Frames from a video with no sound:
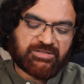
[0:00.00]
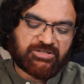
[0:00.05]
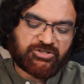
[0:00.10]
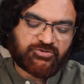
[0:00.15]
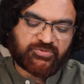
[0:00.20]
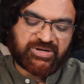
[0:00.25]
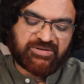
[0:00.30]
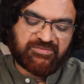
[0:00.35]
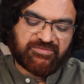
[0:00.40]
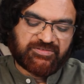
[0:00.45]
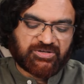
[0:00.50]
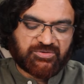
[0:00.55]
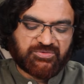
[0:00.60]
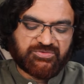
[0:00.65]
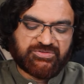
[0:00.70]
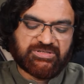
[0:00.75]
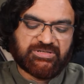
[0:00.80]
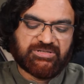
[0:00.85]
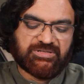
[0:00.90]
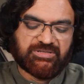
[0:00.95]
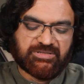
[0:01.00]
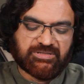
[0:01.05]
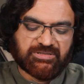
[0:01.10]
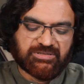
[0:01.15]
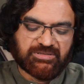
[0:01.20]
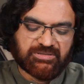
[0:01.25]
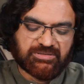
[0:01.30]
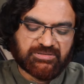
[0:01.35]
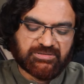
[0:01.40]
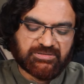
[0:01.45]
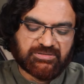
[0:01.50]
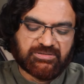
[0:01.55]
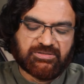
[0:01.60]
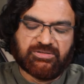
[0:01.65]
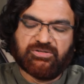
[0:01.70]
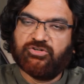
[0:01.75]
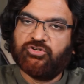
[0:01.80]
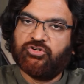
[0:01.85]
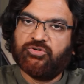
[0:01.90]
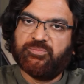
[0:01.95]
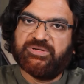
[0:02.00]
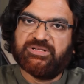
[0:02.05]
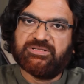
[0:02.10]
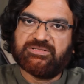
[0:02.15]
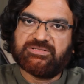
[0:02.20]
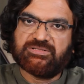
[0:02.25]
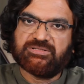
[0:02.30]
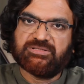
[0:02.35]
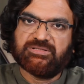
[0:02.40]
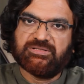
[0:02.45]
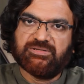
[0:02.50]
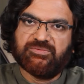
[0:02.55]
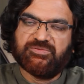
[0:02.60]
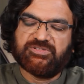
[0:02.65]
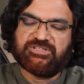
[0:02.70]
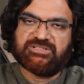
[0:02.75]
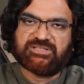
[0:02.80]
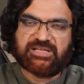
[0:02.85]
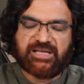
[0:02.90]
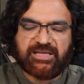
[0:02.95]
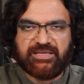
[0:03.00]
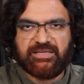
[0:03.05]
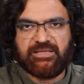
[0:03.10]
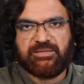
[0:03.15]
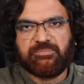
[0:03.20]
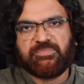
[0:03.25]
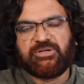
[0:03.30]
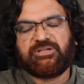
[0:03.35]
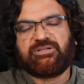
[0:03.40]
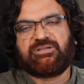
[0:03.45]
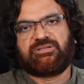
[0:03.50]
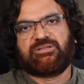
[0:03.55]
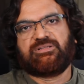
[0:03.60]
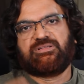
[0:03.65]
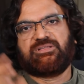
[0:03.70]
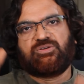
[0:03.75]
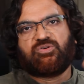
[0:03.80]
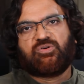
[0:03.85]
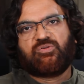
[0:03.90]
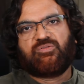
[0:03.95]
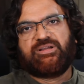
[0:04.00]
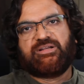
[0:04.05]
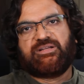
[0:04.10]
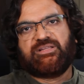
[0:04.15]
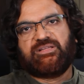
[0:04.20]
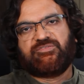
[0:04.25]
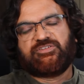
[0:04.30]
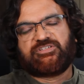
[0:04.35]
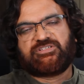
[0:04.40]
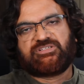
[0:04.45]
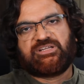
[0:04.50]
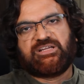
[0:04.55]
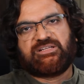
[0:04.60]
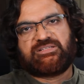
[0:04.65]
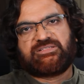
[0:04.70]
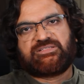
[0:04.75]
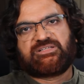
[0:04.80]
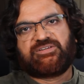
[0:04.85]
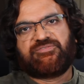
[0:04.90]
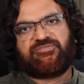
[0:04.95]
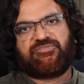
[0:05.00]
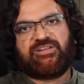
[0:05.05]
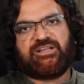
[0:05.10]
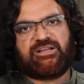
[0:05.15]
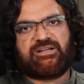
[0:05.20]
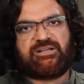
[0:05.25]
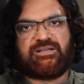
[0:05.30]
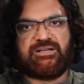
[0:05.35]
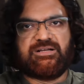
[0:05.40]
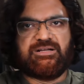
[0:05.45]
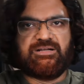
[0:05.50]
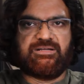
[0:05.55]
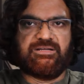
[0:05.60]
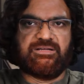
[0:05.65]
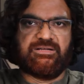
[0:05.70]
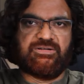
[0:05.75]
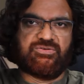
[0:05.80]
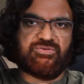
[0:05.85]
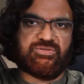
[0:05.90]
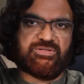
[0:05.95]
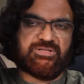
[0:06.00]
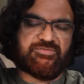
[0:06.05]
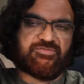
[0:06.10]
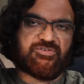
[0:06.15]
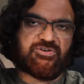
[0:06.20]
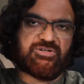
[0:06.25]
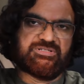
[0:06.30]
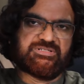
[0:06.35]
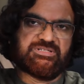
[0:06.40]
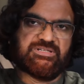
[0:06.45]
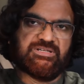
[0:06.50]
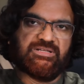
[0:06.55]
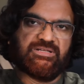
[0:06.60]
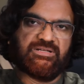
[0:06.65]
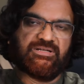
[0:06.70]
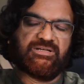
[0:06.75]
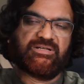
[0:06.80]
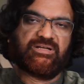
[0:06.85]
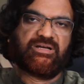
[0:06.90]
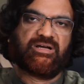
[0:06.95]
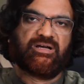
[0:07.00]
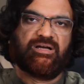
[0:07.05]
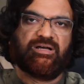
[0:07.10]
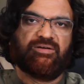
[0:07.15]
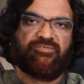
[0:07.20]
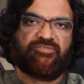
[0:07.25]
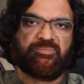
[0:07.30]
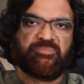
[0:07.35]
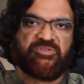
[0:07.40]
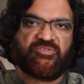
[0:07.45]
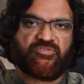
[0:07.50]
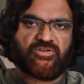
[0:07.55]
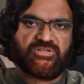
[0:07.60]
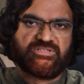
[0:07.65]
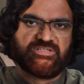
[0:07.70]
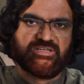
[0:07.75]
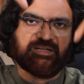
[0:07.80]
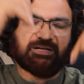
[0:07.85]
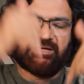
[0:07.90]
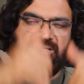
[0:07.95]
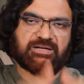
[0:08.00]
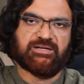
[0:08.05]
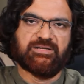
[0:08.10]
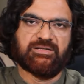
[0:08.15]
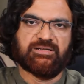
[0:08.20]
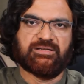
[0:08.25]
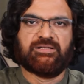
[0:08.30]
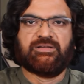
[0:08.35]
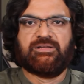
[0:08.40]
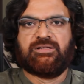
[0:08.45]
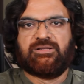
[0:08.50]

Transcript: 12,000 lumens, which is high, but the co-lighting which gets reflected into the false ceiling from the false ceiling and